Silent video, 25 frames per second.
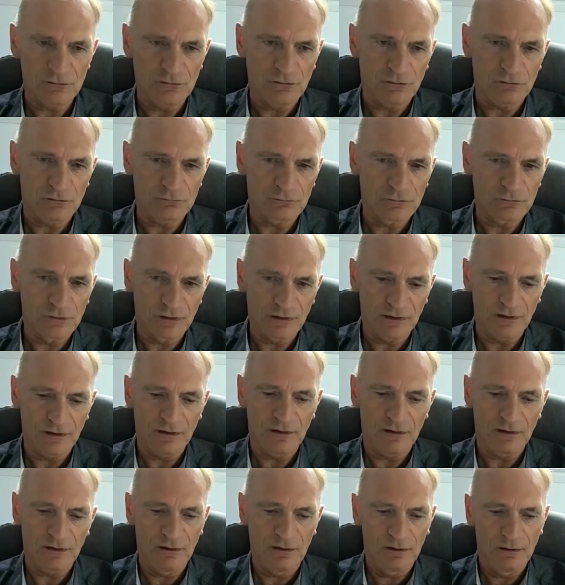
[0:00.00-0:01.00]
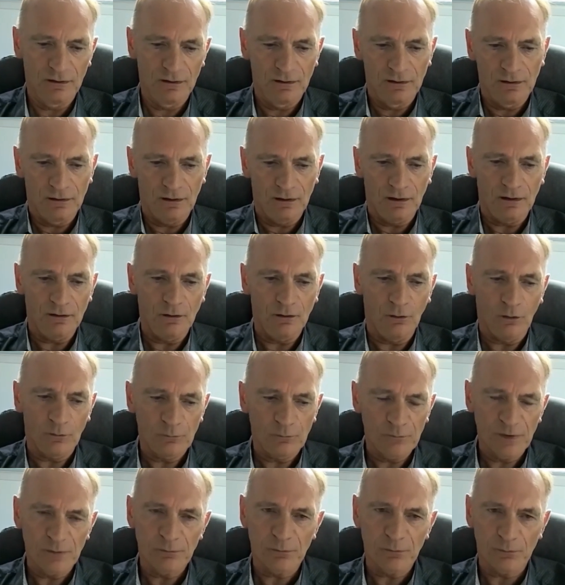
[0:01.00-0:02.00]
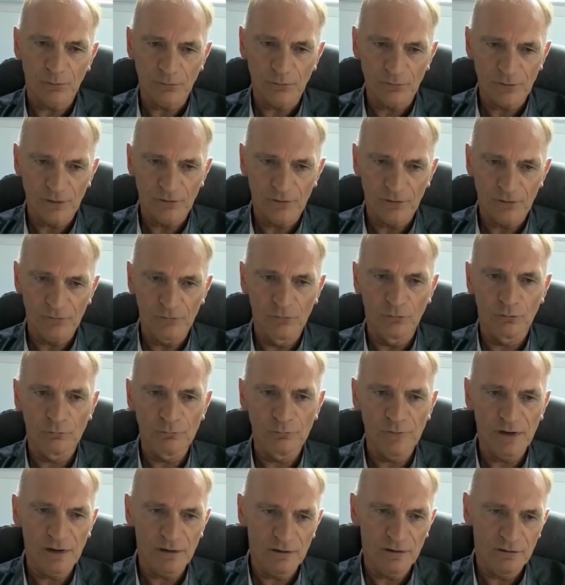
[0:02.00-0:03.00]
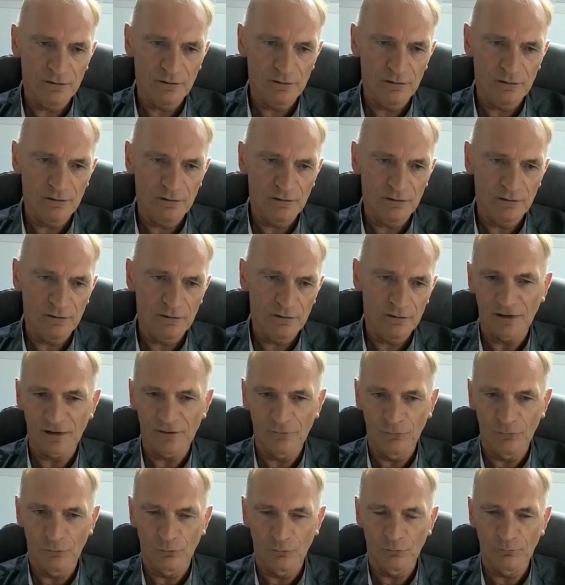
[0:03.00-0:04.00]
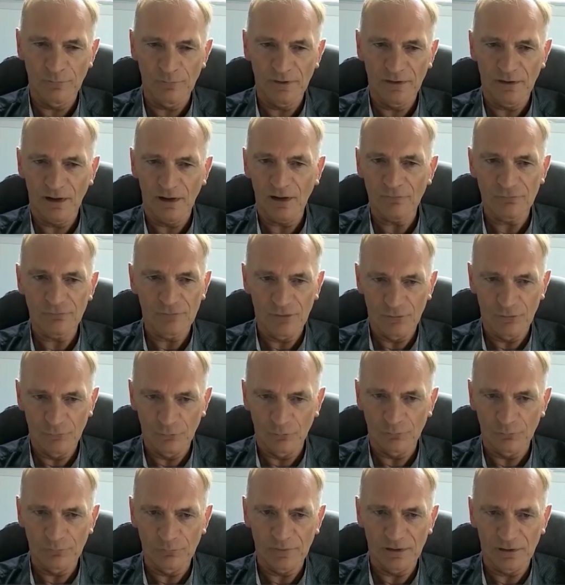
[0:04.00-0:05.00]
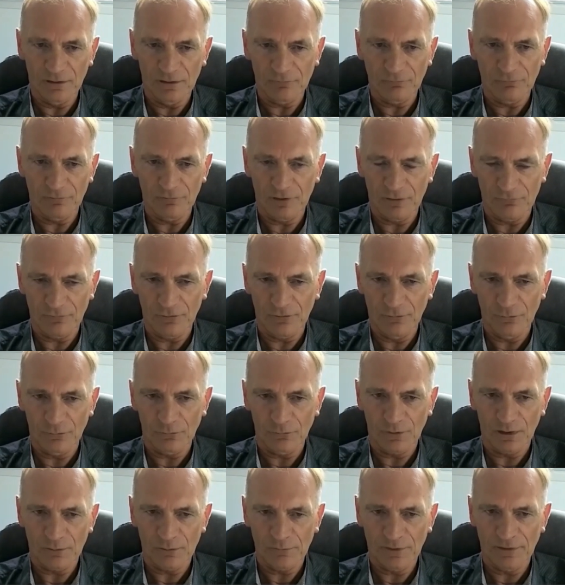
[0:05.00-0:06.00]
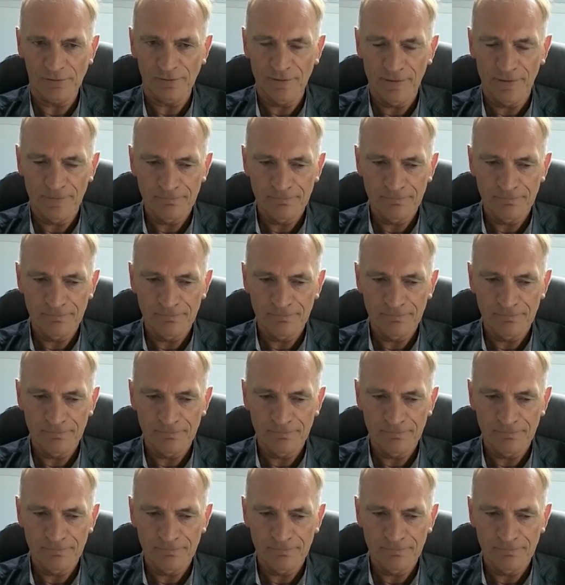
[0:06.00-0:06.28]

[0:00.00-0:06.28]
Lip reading: not really a lot of people that know me, you only really know me if you know me, if you know what I mean.